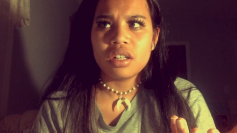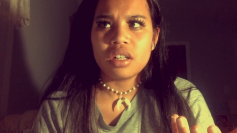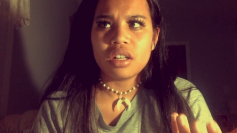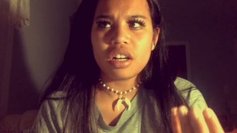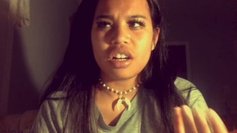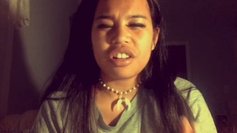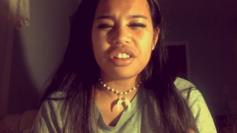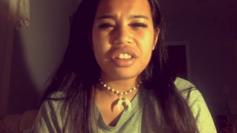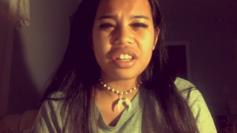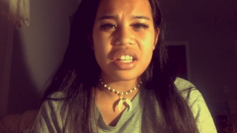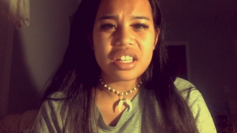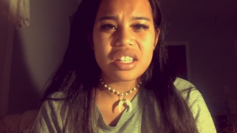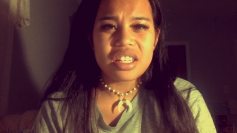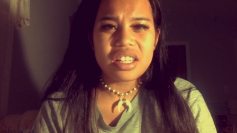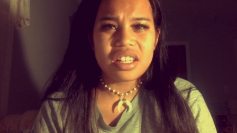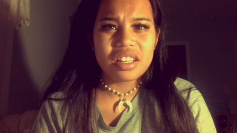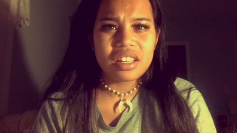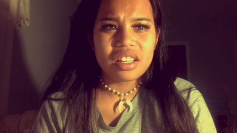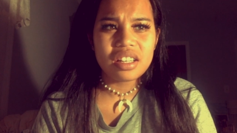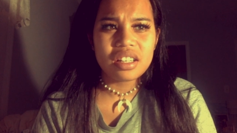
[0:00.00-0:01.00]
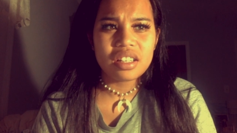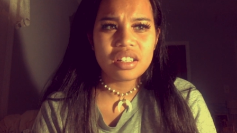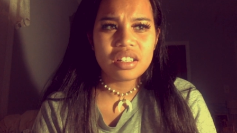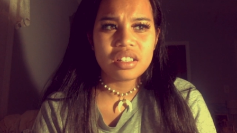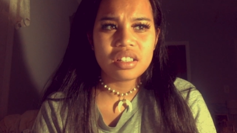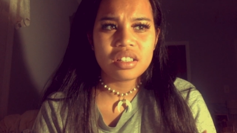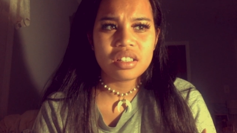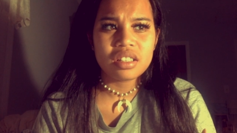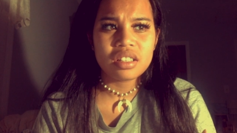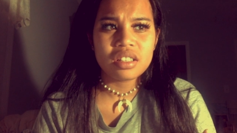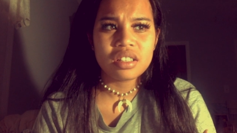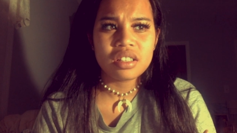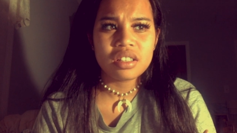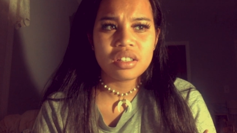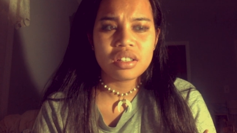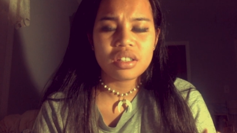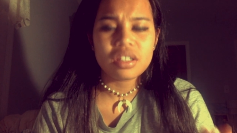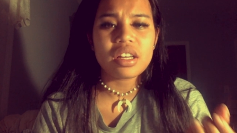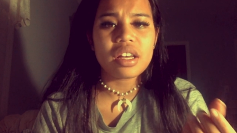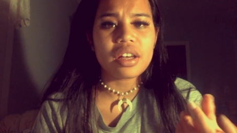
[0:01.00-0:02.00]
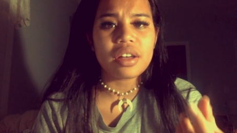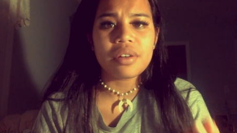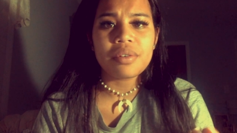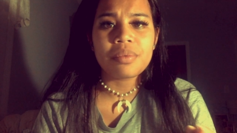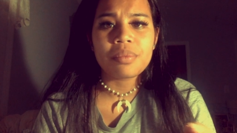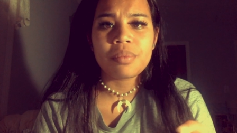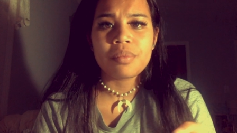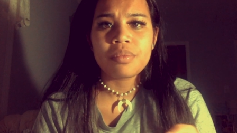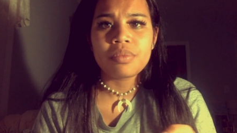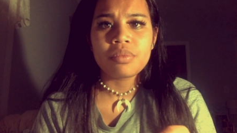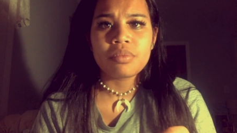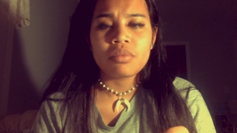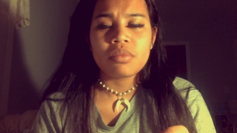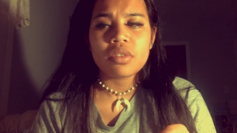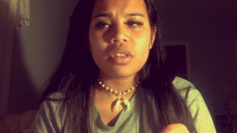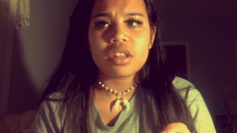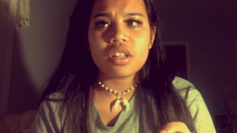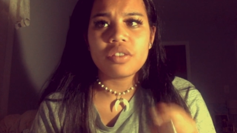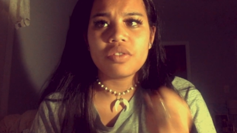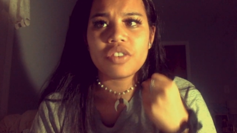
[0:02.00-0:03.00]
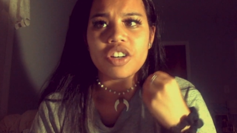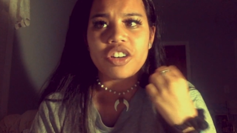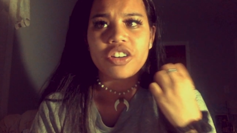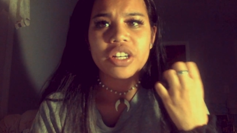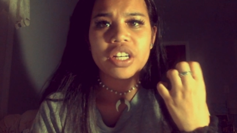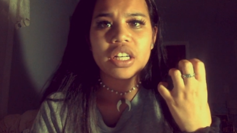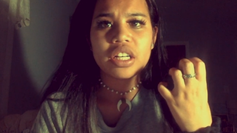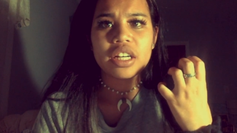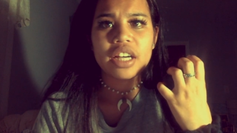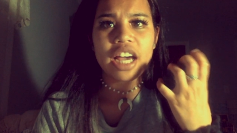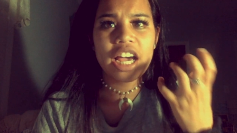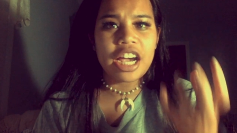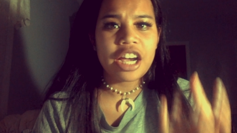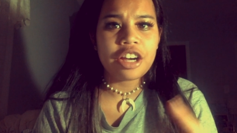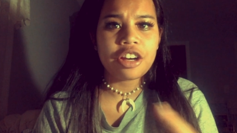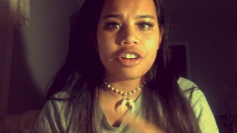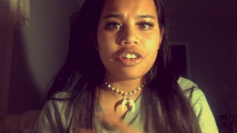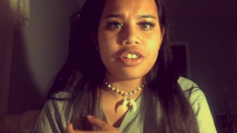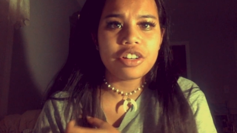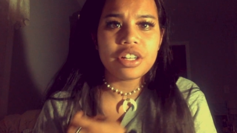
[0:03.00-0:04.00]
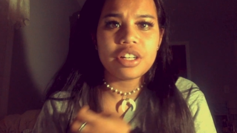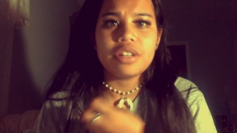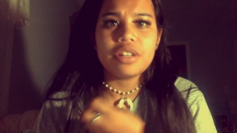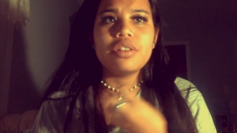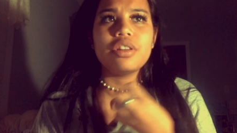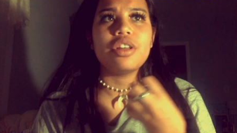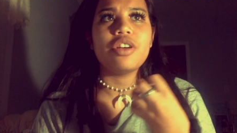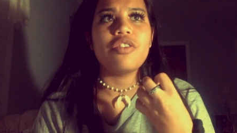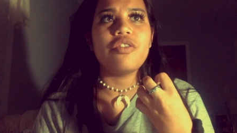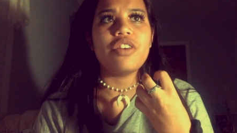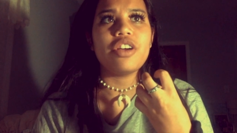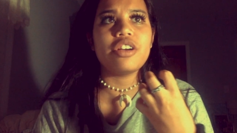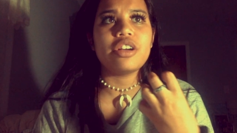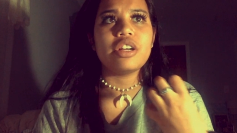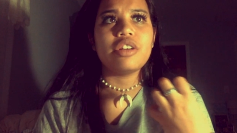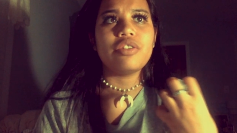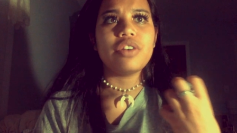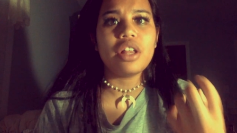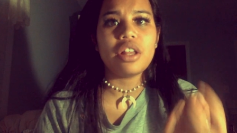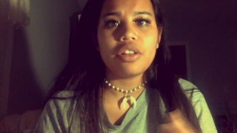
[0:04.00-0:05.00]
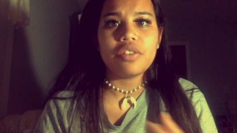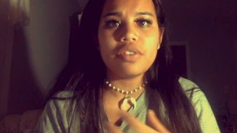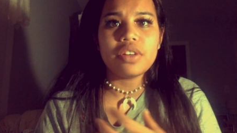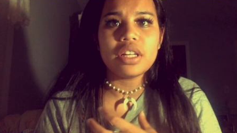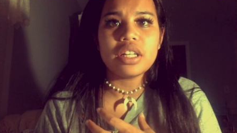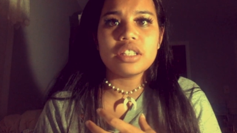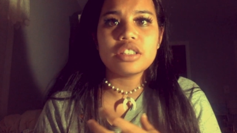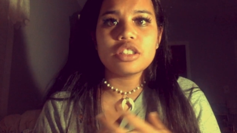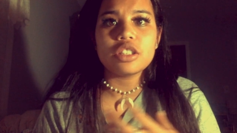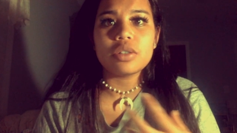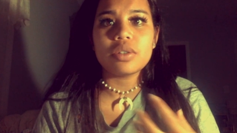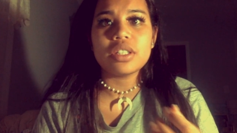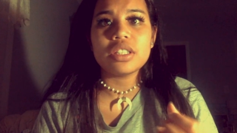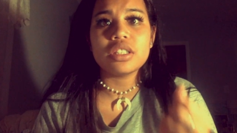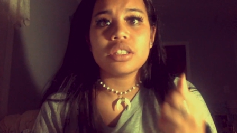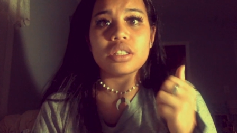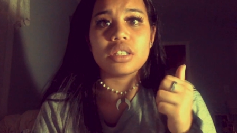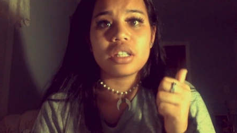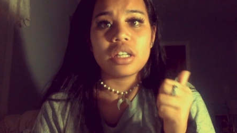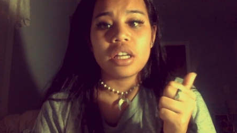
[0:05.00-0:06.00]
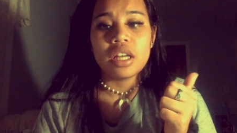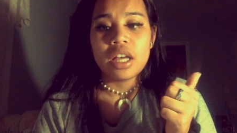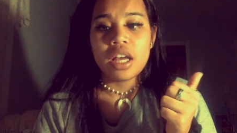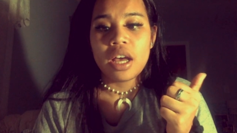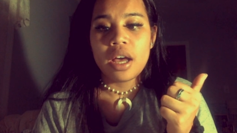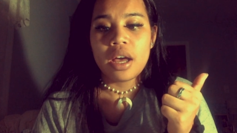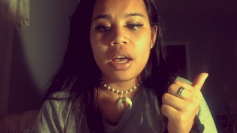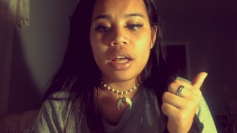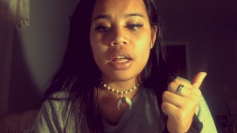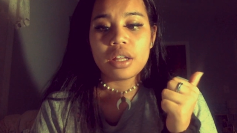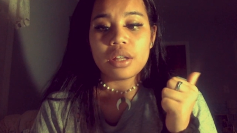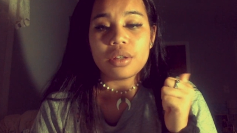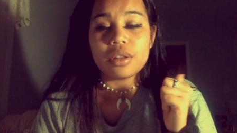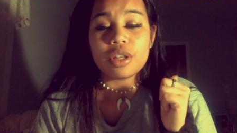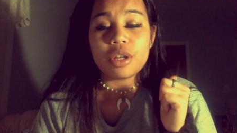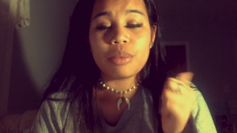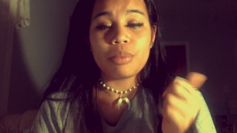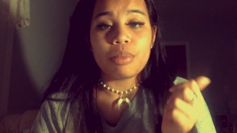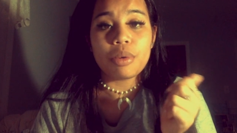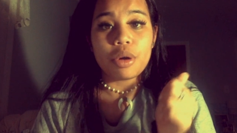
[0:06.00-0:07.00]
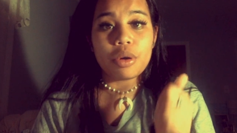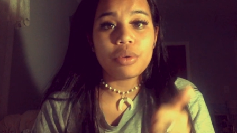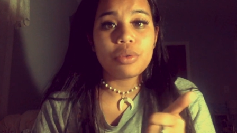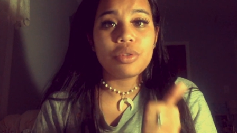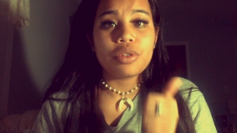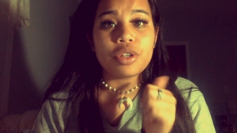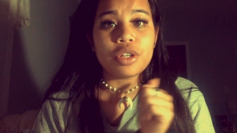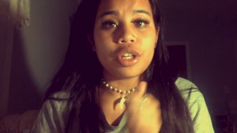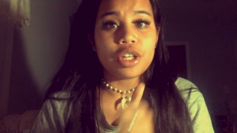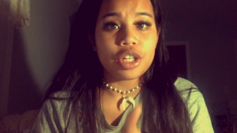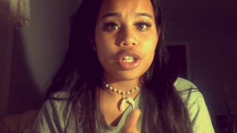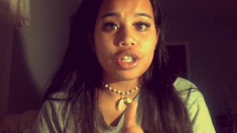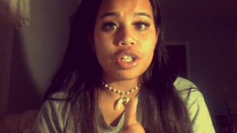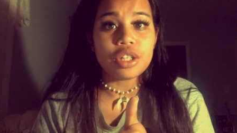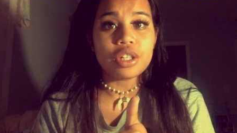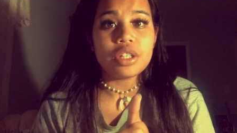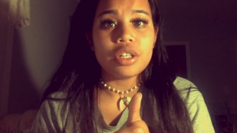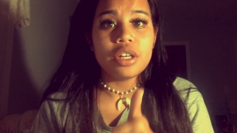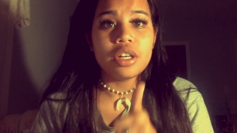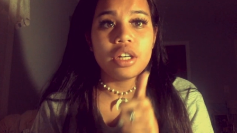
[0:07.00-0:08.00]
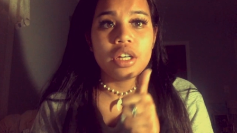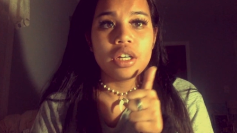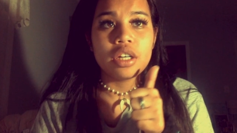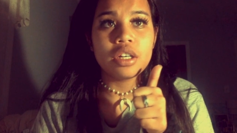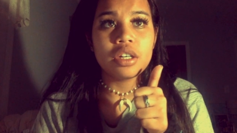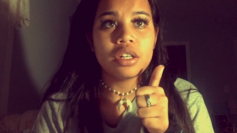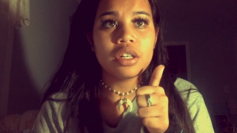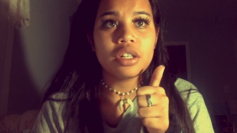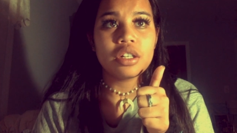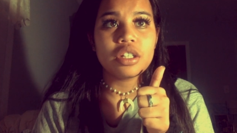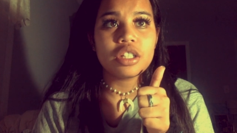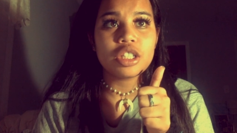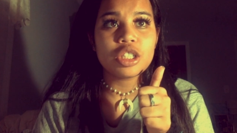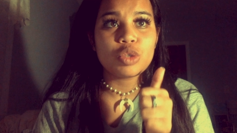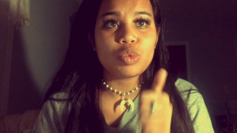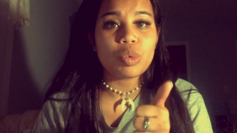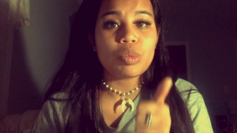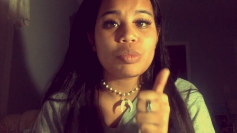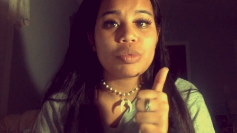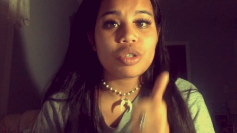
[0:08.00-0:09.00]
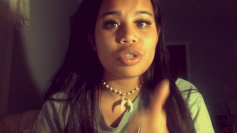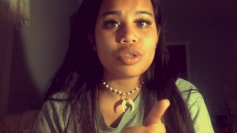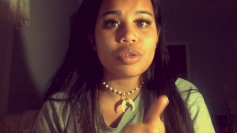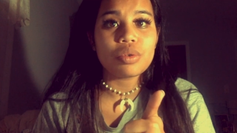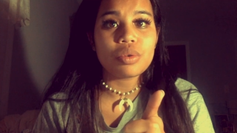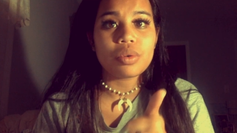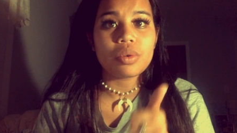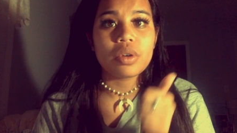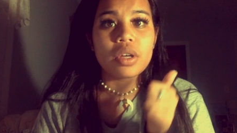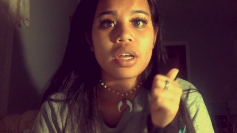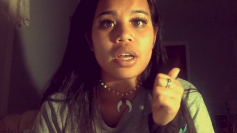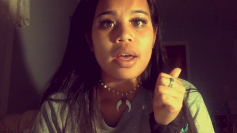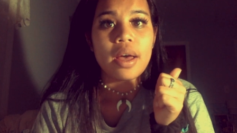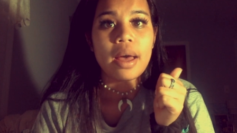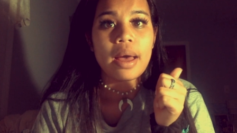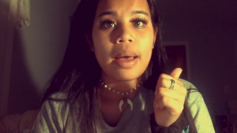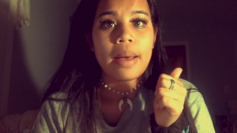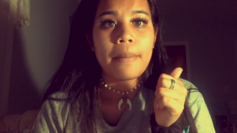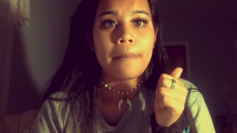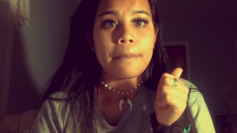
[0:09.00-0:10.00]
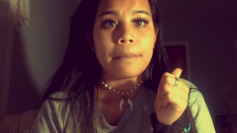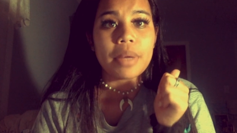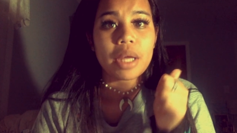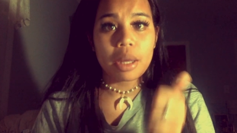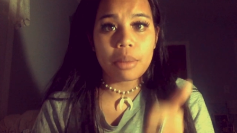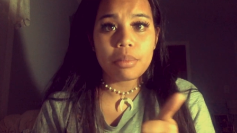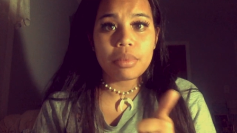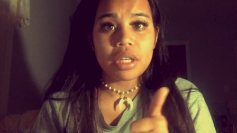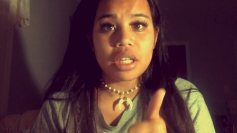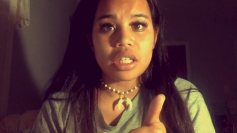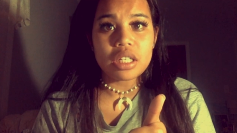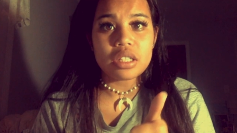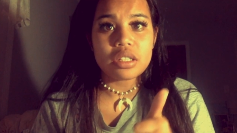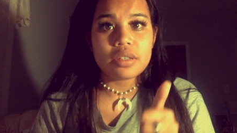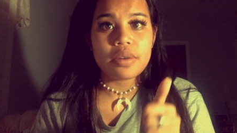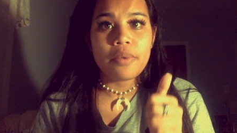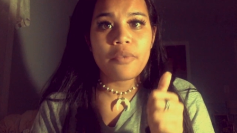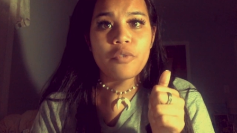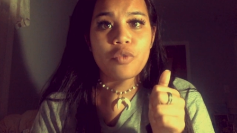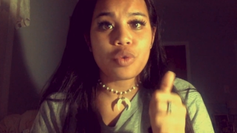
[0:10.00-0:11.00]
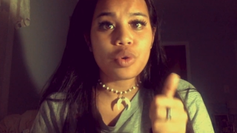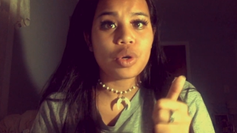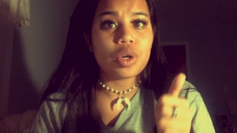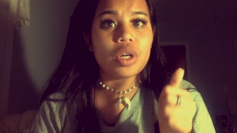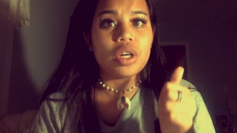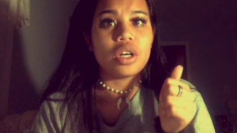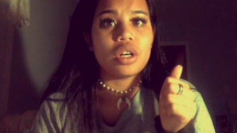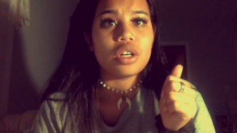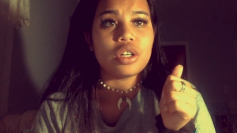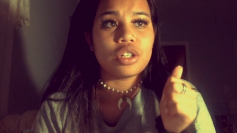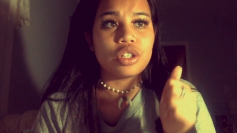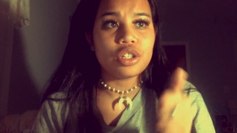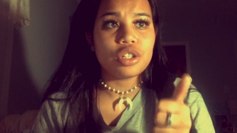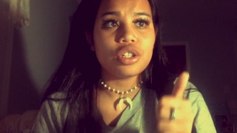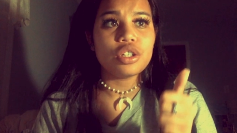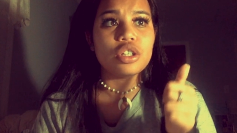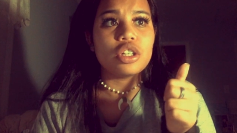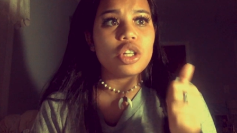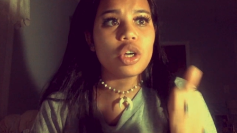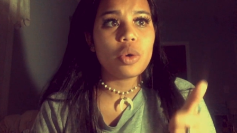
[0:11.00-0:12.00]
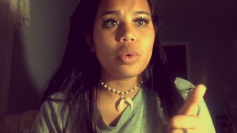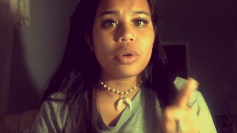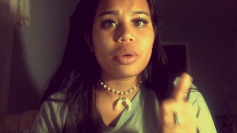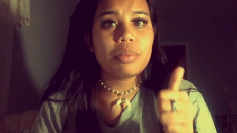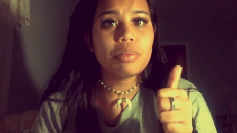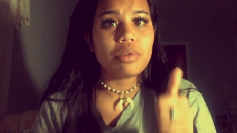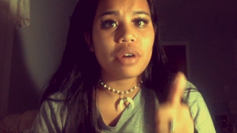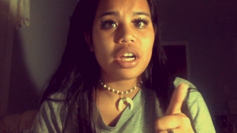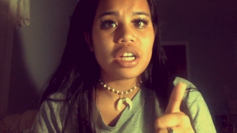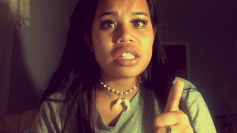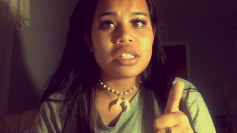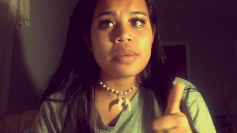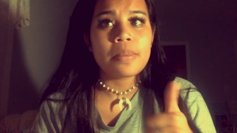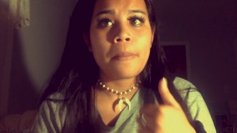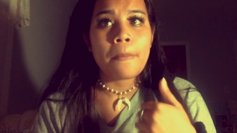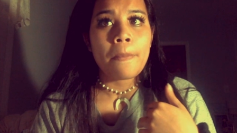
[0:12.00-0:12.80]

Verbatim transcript: Authentic. Yeah, they're very accurate. They're very relevant. So it's they're both good swimsuit companies for a good lower price.